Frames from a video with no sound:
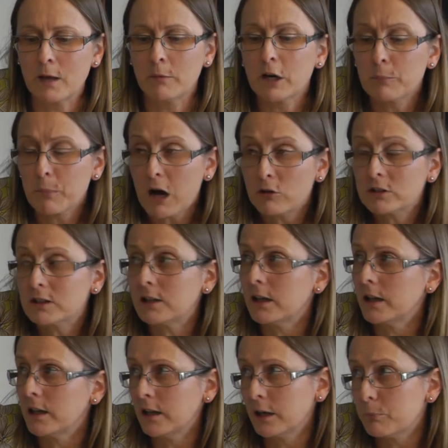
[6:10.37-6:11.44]
an
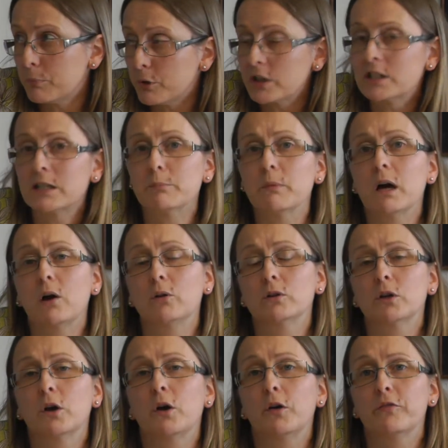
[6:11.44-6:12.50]
important
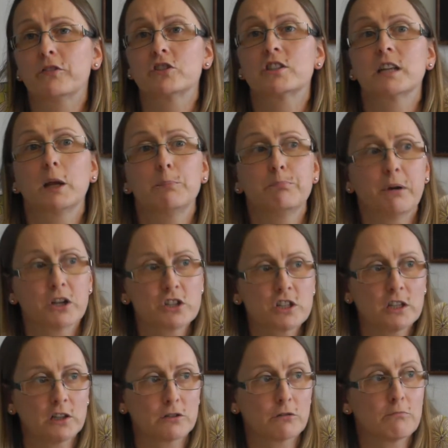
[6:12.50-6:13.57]
amount of the state
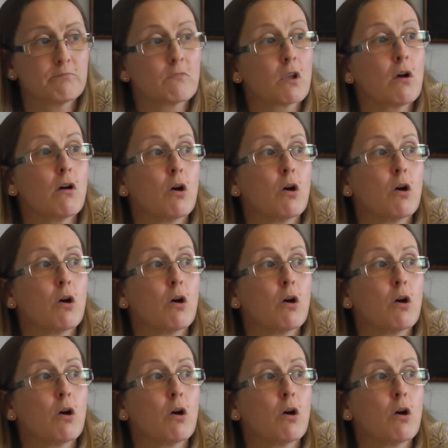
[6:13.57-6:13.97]
budget,